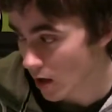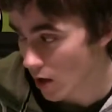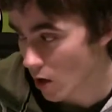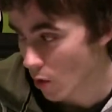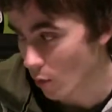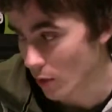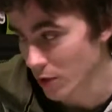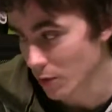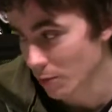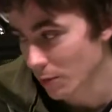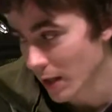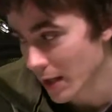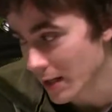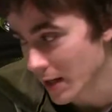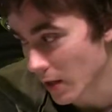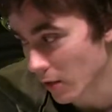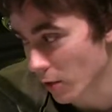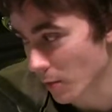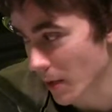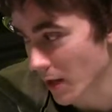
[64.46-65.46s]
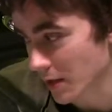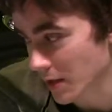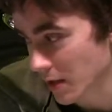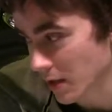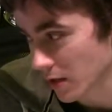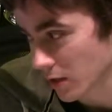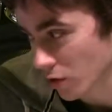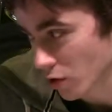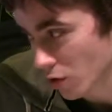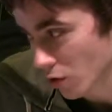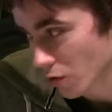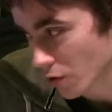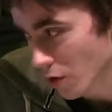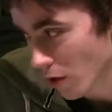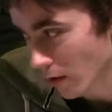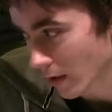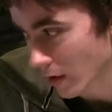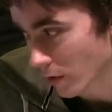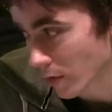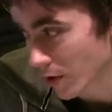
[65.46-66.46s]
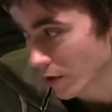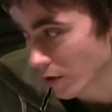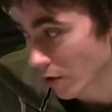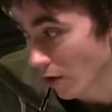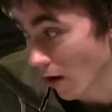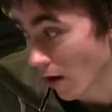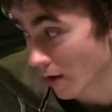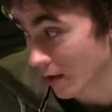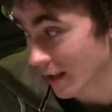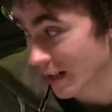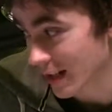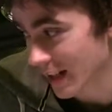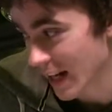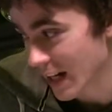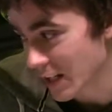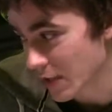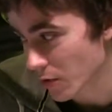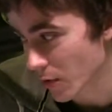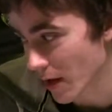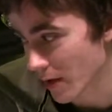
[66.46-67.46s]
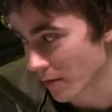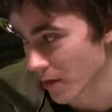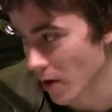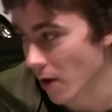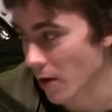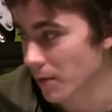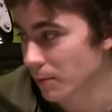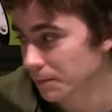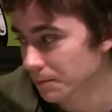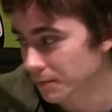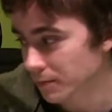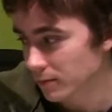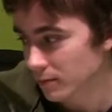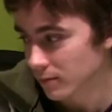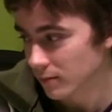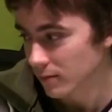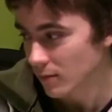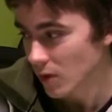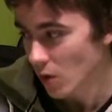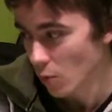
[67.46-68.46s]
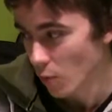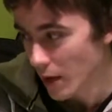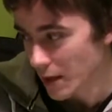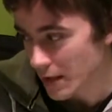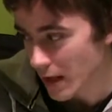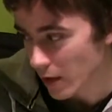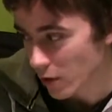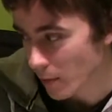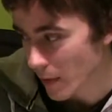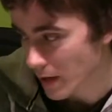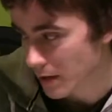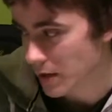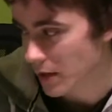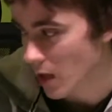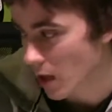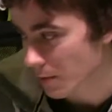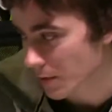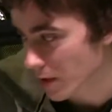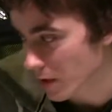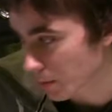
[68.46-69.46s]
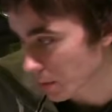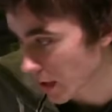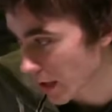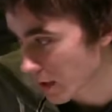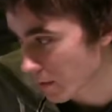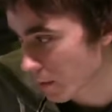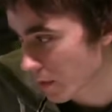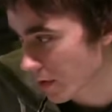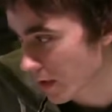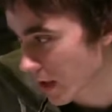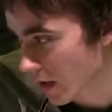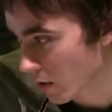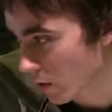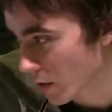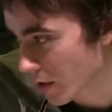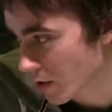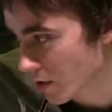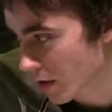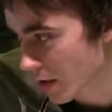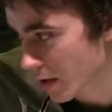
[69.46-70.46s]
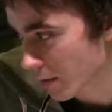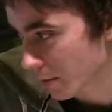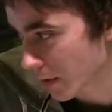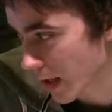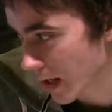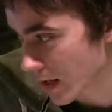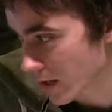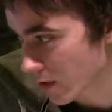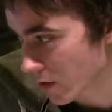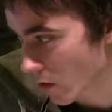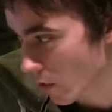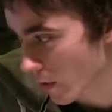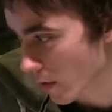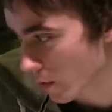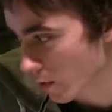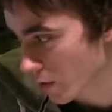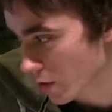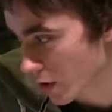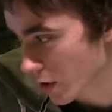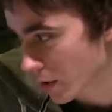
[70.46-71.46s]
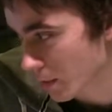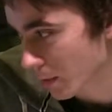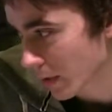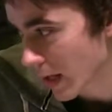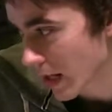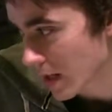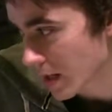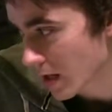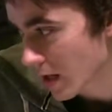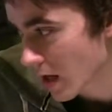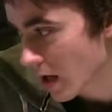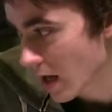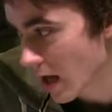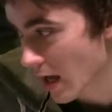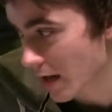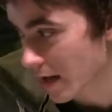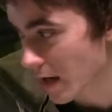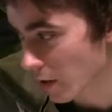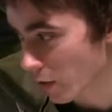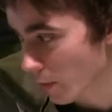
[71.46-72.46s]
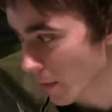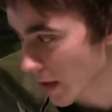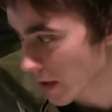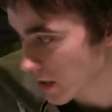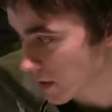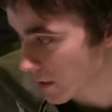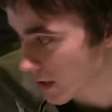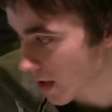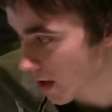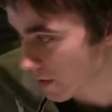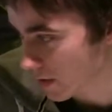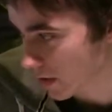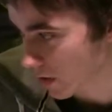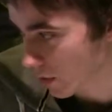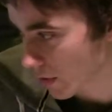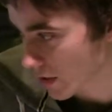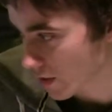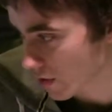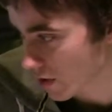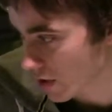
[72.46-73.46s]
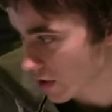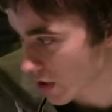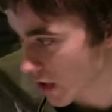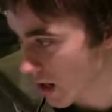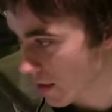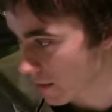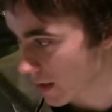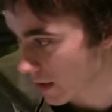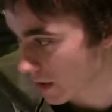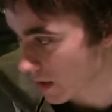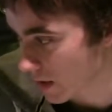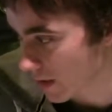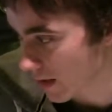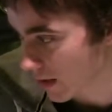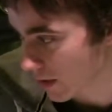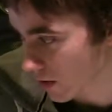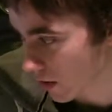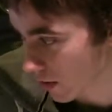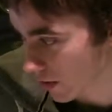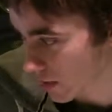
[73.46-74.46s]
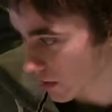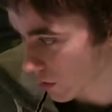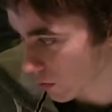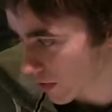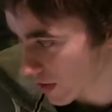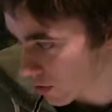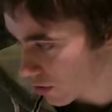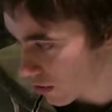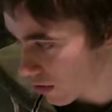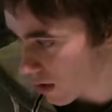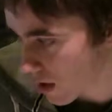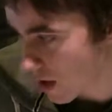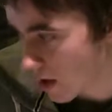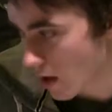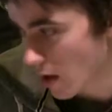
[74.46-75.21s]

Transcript: when you play Necromancy, choose target creature card in any graveyard. When Necromancy comes into play, put that creature into play as though it were just played, and Necromancy becomes a creature enchantment that targets the creature.